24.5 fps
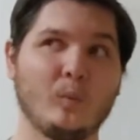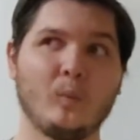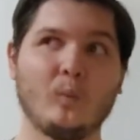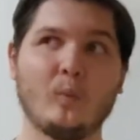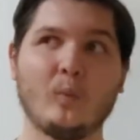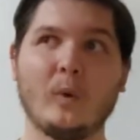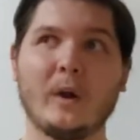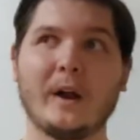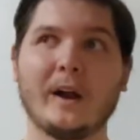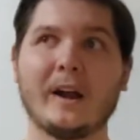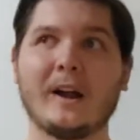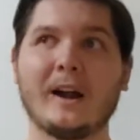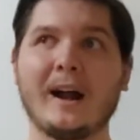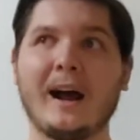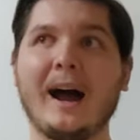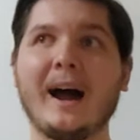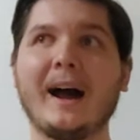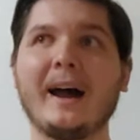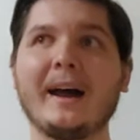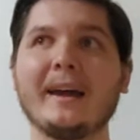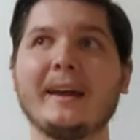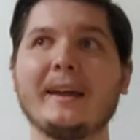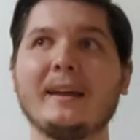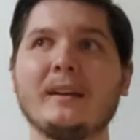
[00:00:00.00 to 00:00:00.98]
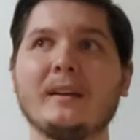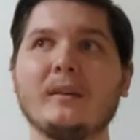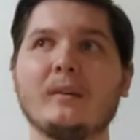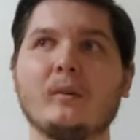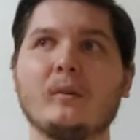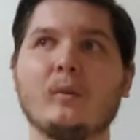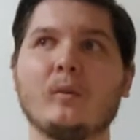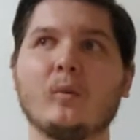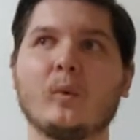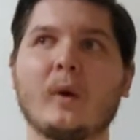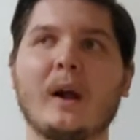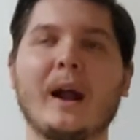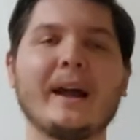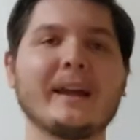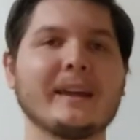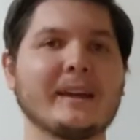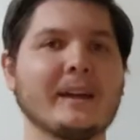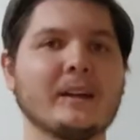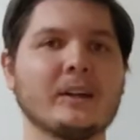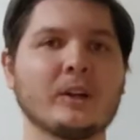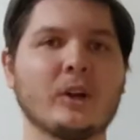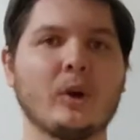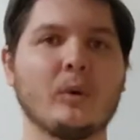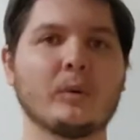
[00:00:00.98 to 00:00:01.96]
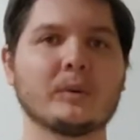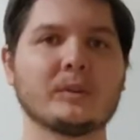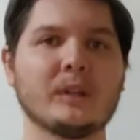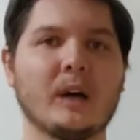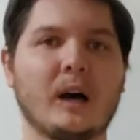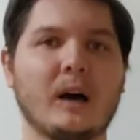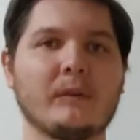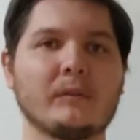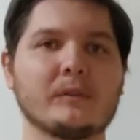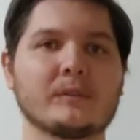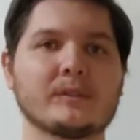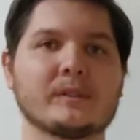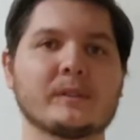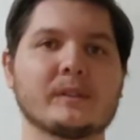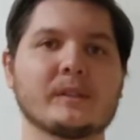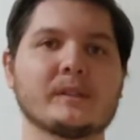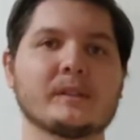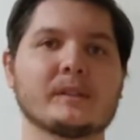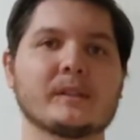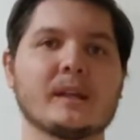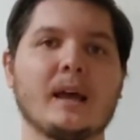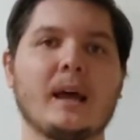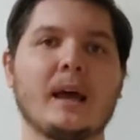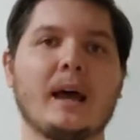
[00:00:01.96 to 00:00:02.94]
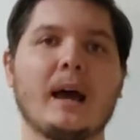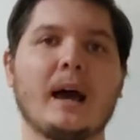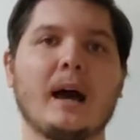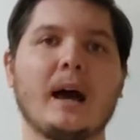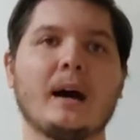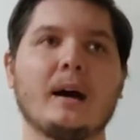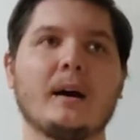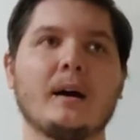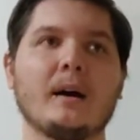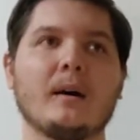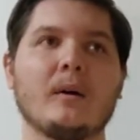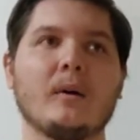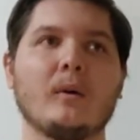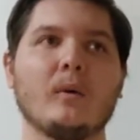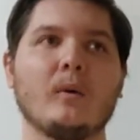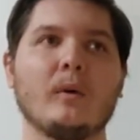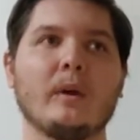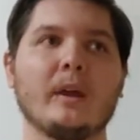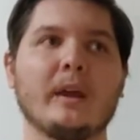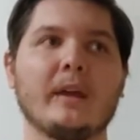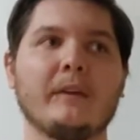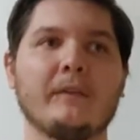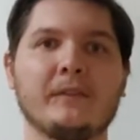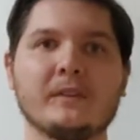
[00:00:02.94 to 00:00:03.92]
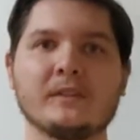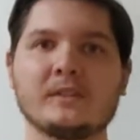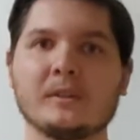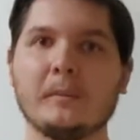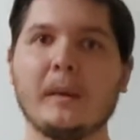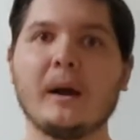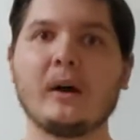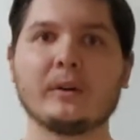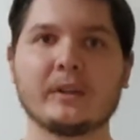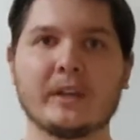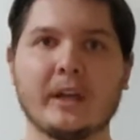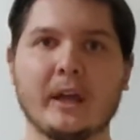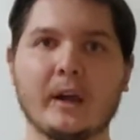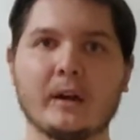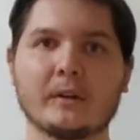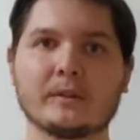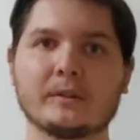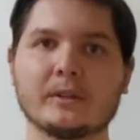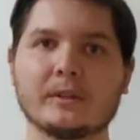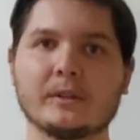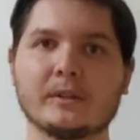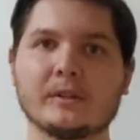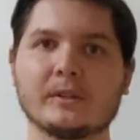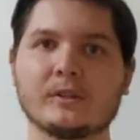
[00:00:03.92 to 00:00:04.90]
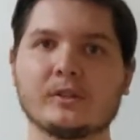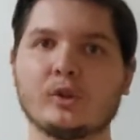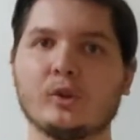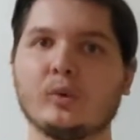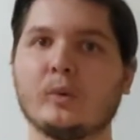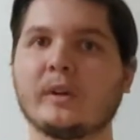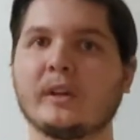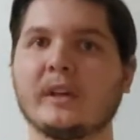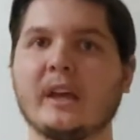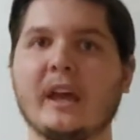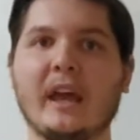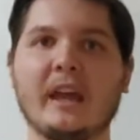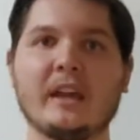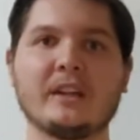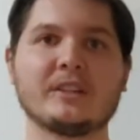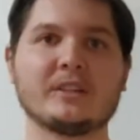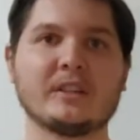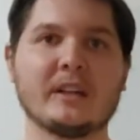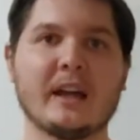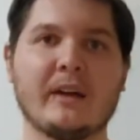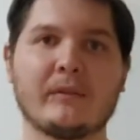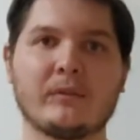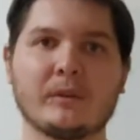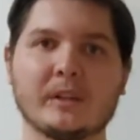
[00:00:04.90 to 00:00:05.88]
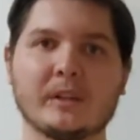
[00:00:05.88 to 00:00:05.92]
Where I kind of go with novels is, if it's about characters who engage and have